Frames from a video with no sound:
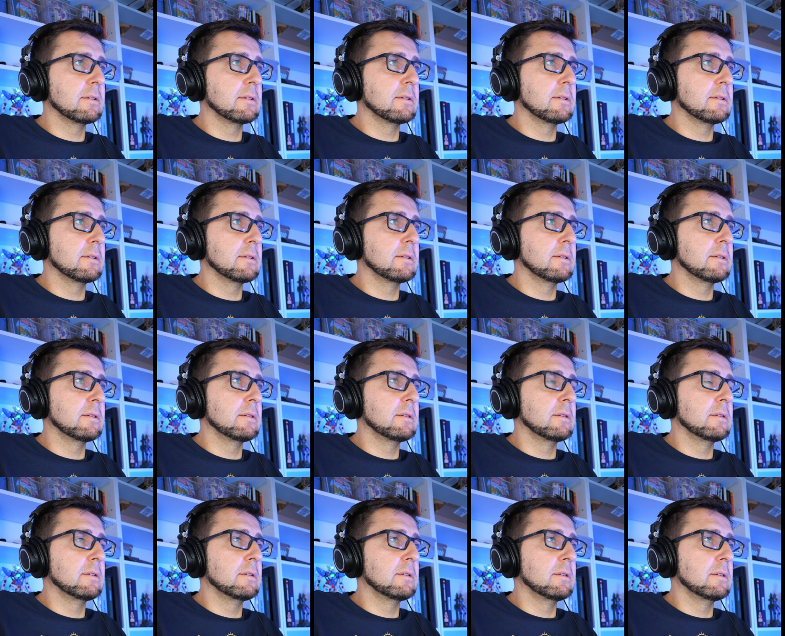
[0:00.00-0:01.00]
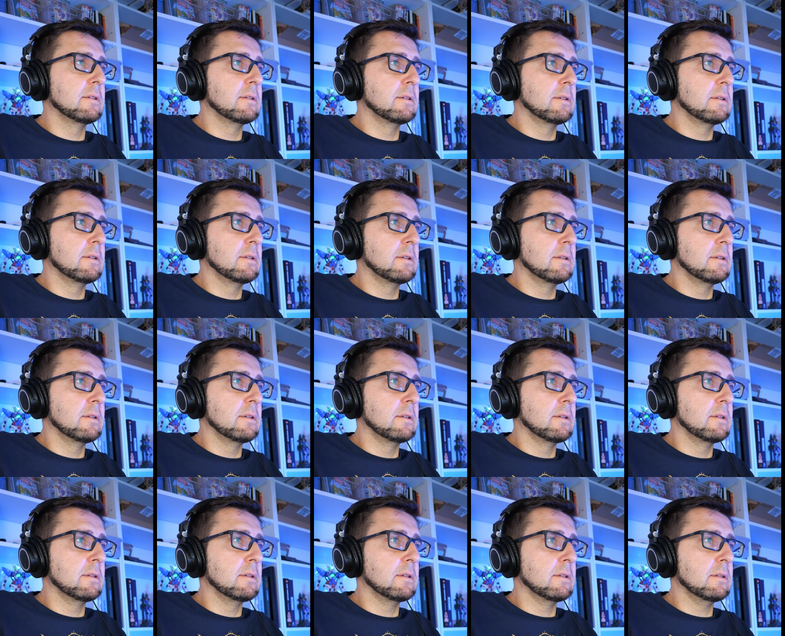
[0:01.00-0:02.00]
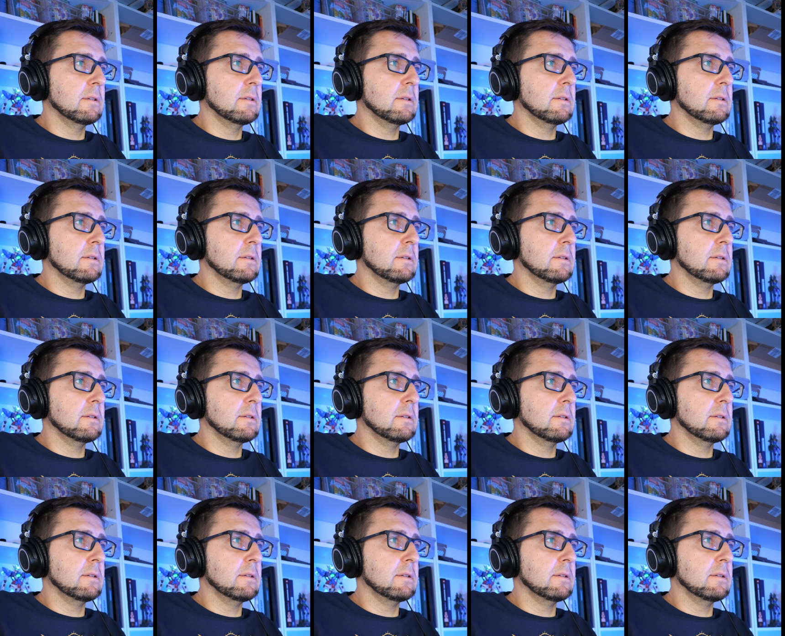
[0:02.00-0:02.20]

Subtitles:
No one is speaking in this clip.